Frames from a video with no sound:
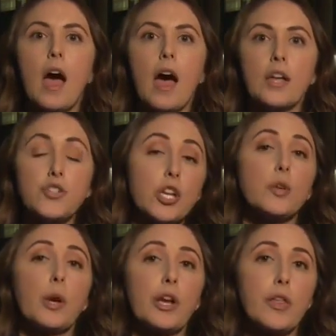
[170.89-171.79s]
uh,
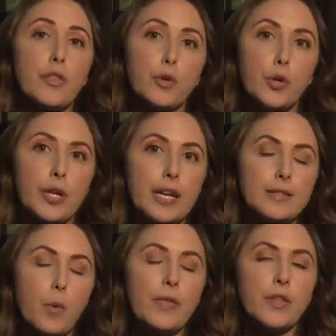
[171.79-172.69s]
January 3rd,
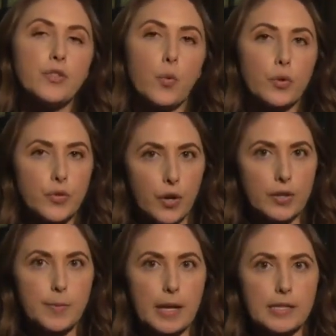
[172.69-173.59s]
is when the doors are
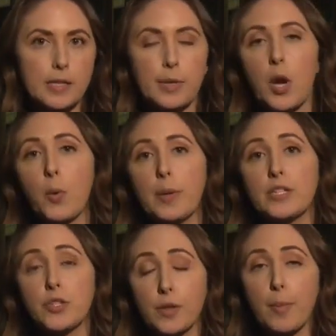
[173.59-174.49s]
expected to be
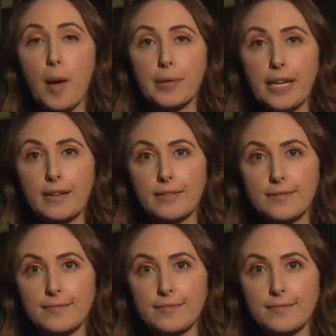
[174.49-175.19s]
open to the public.